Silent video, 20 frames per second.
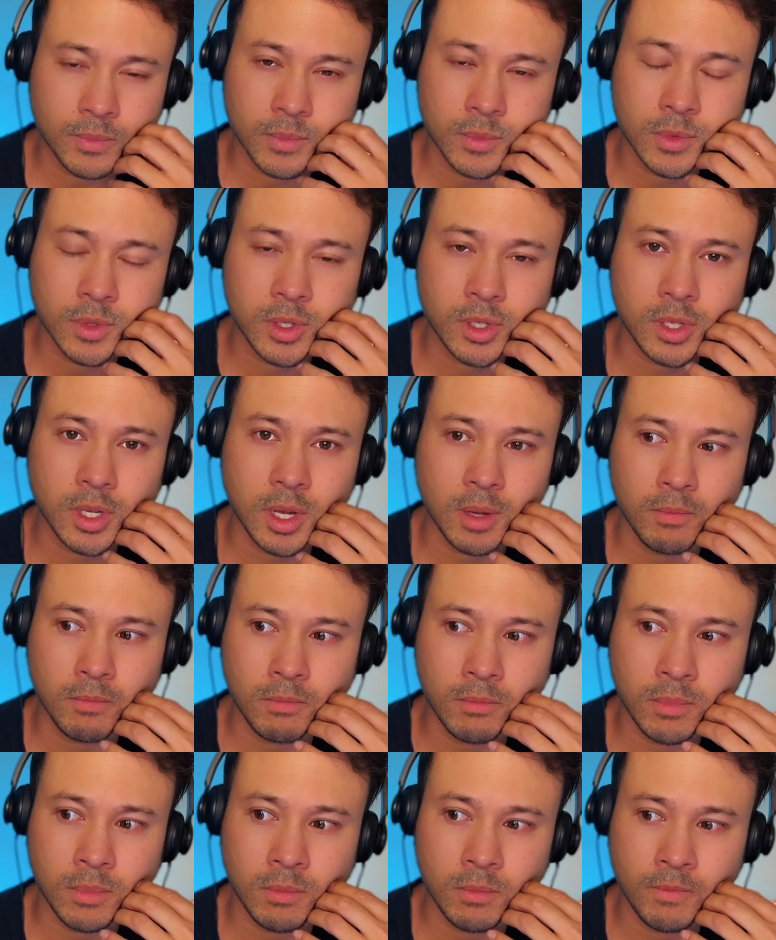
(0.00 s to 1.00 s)

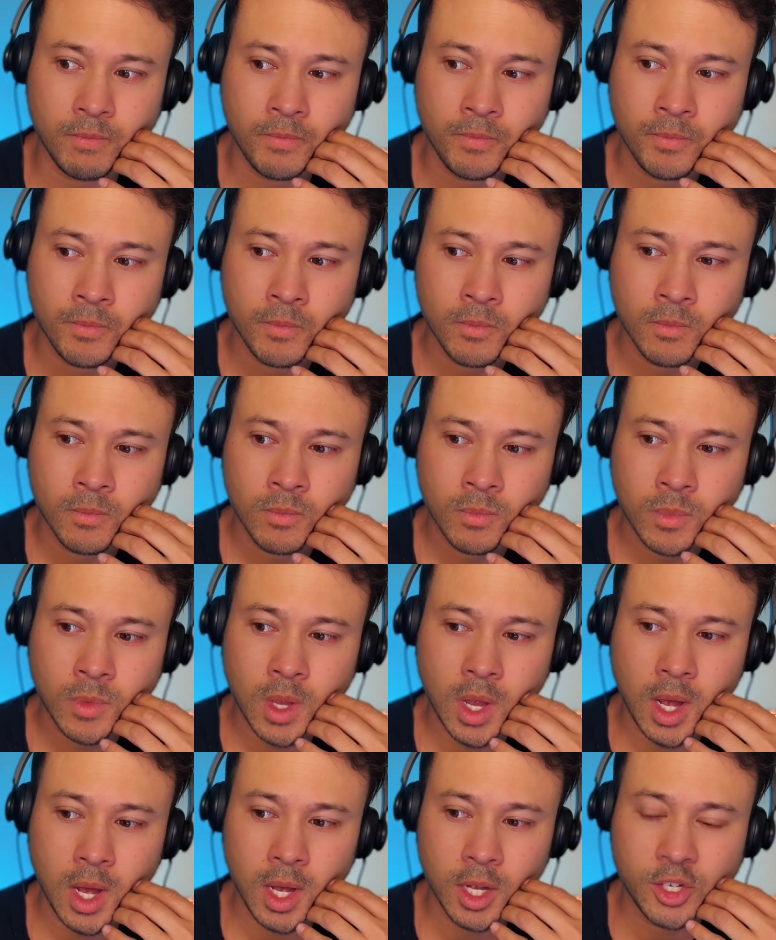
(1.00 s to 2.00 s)
some
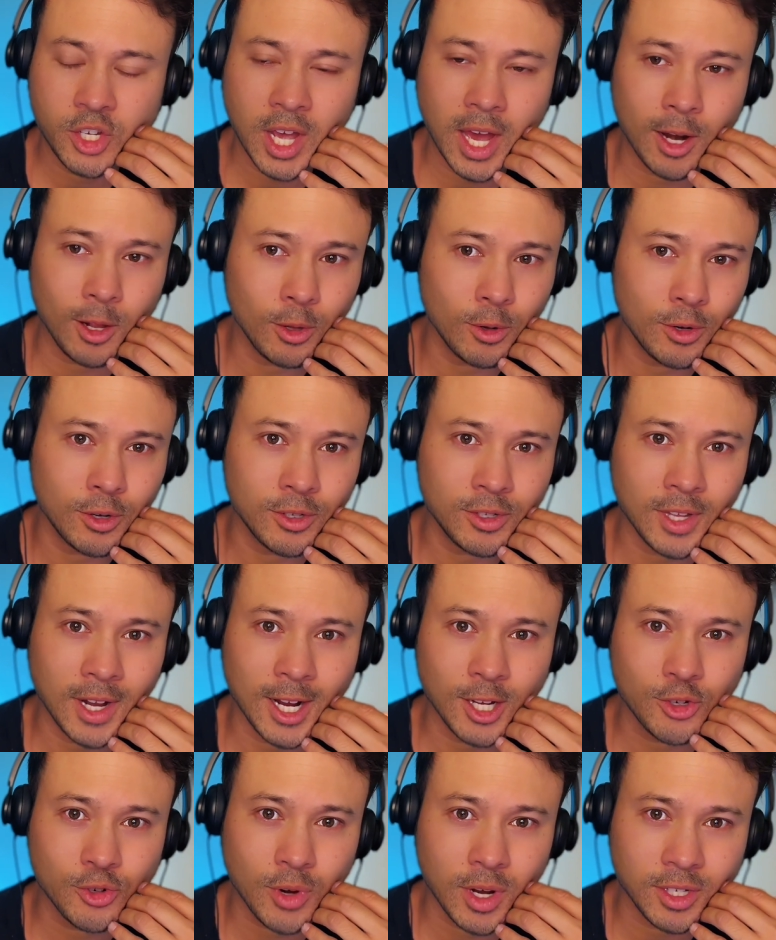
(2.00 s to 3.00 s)
channelers that
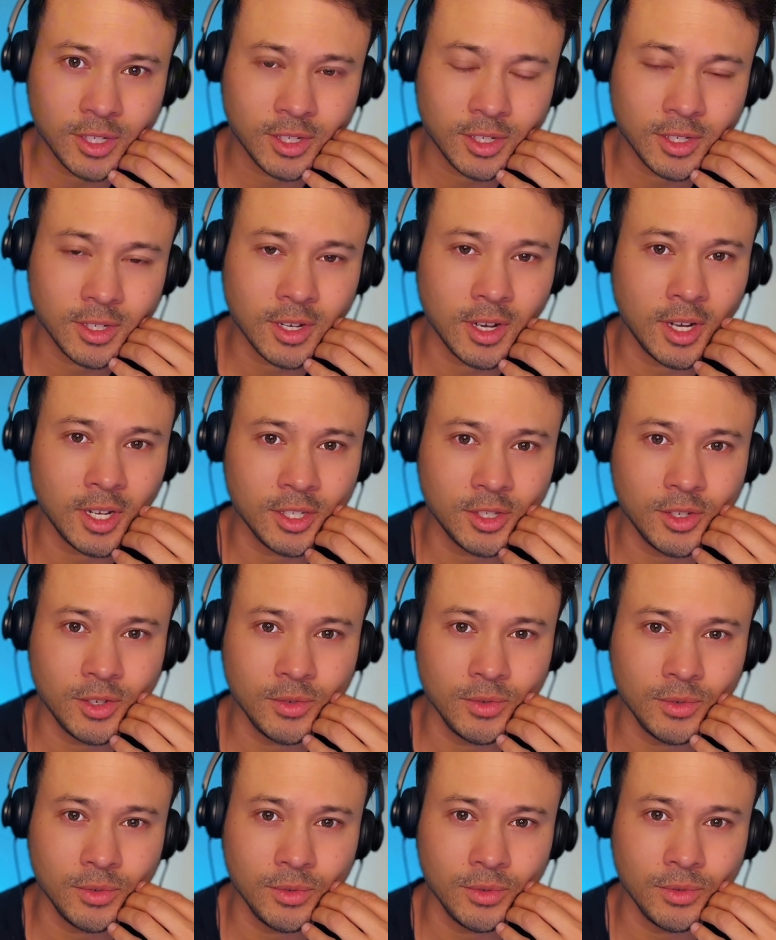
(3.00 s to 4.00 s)
I trust
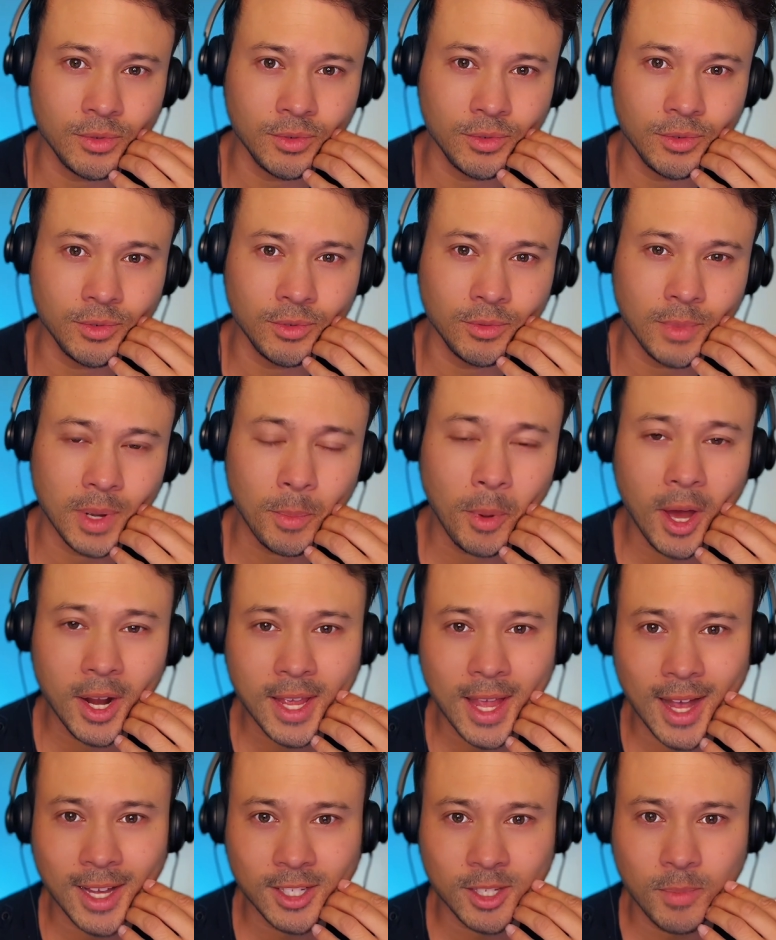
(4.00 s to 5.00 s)
onto my
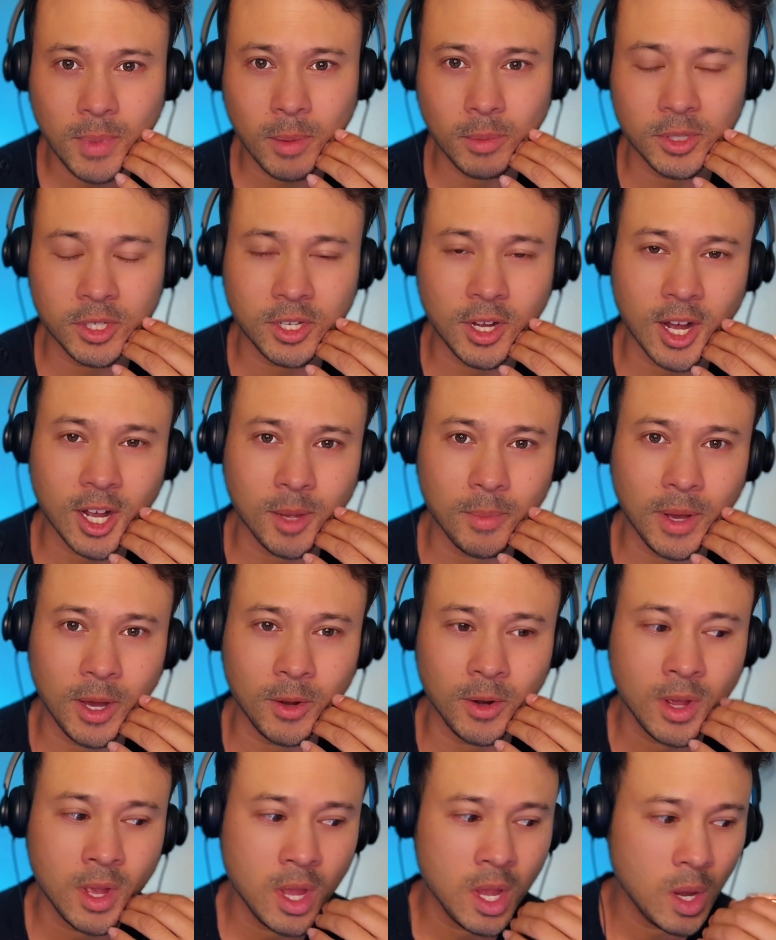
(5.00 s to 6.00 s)
podcast to be able to talk
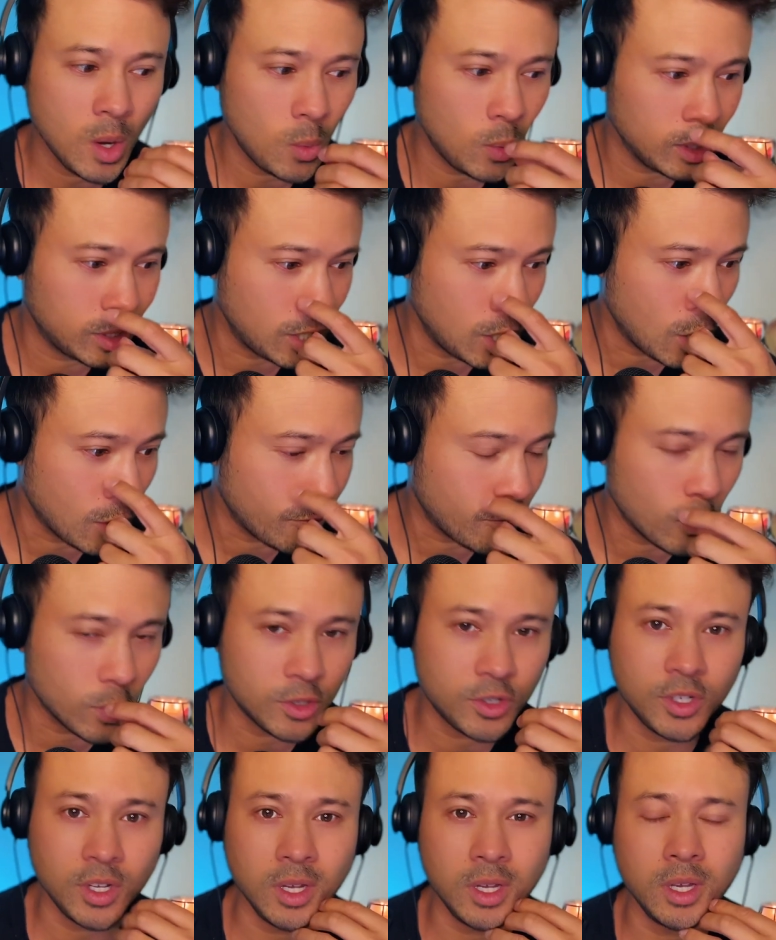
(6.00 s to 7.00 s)
about what they are
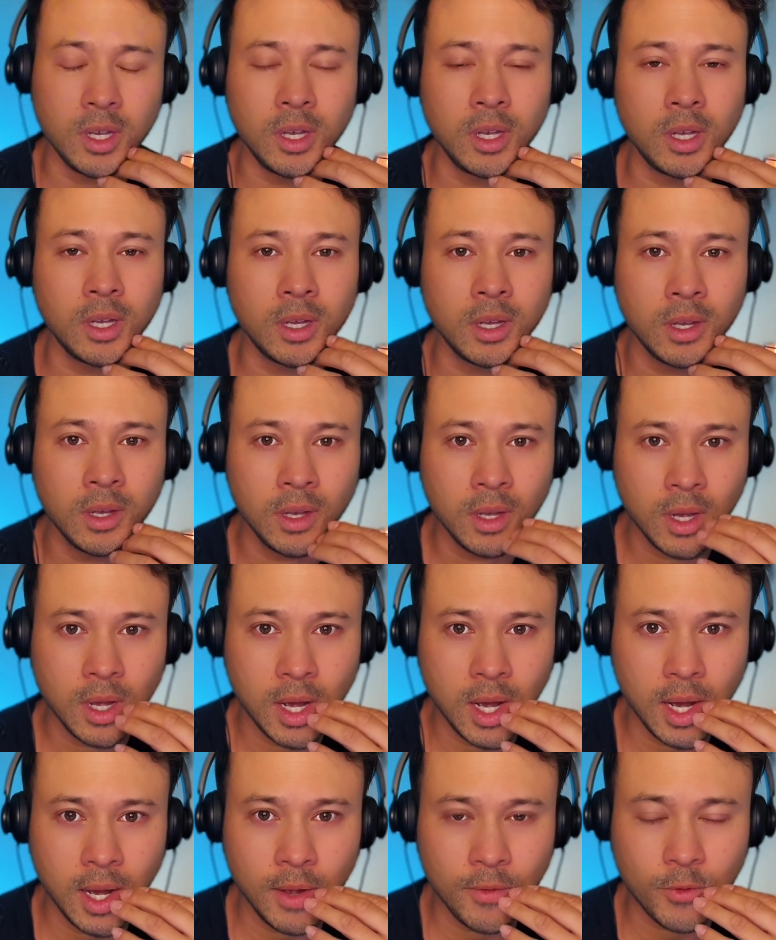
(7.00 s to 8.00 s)
foreseeing
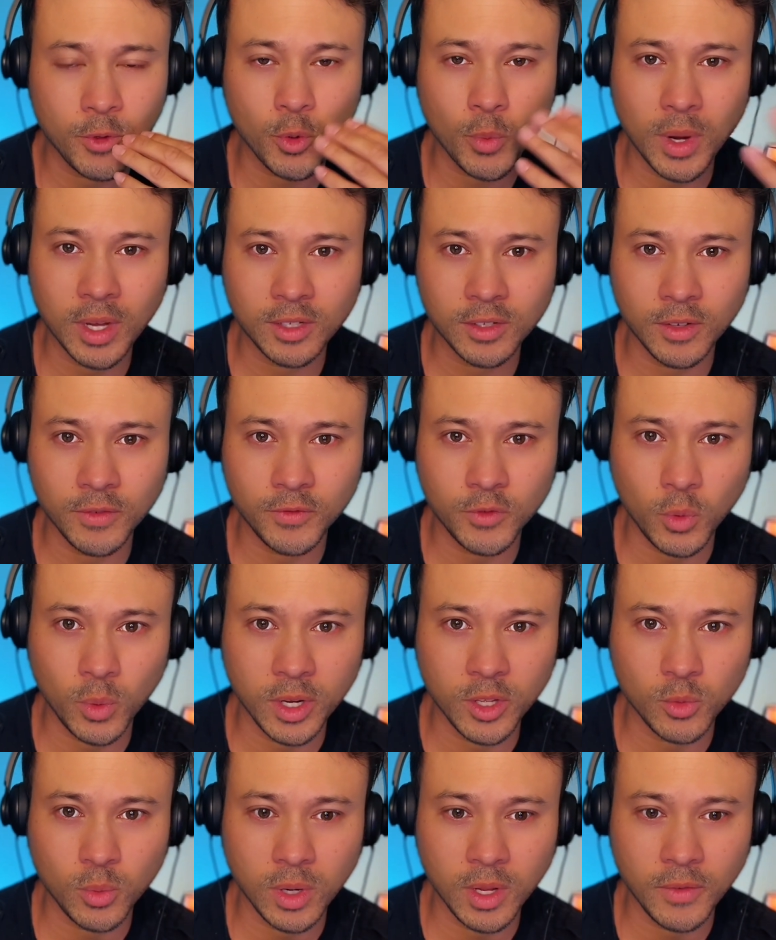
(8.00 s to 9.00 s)
for the rest of
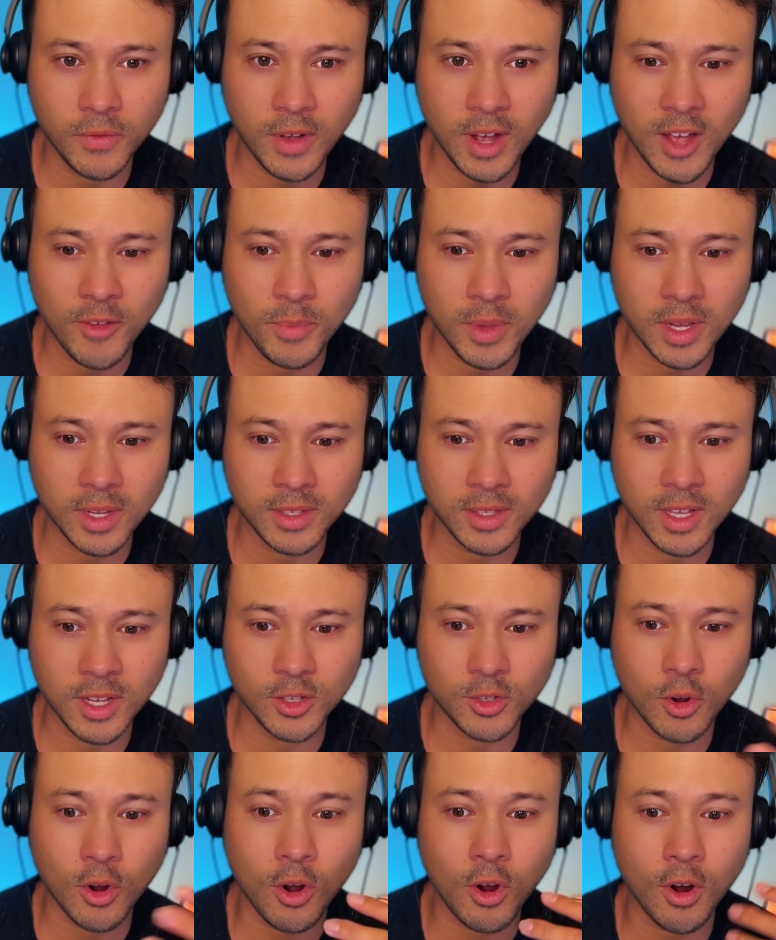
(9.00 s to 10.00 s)
2025, because
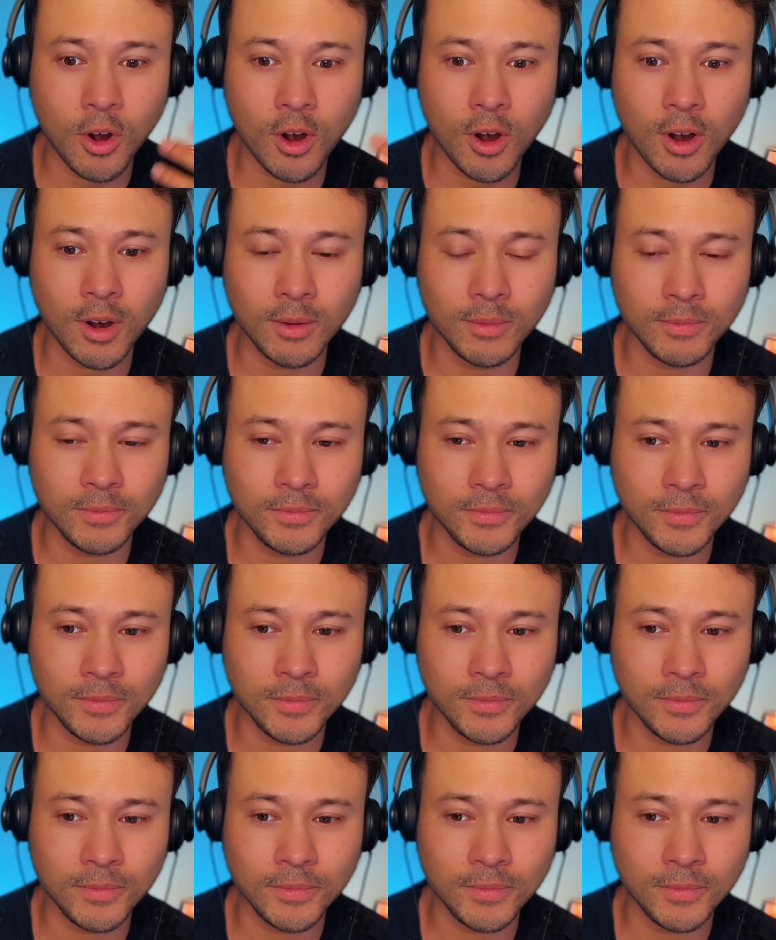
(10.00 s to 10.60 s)
things are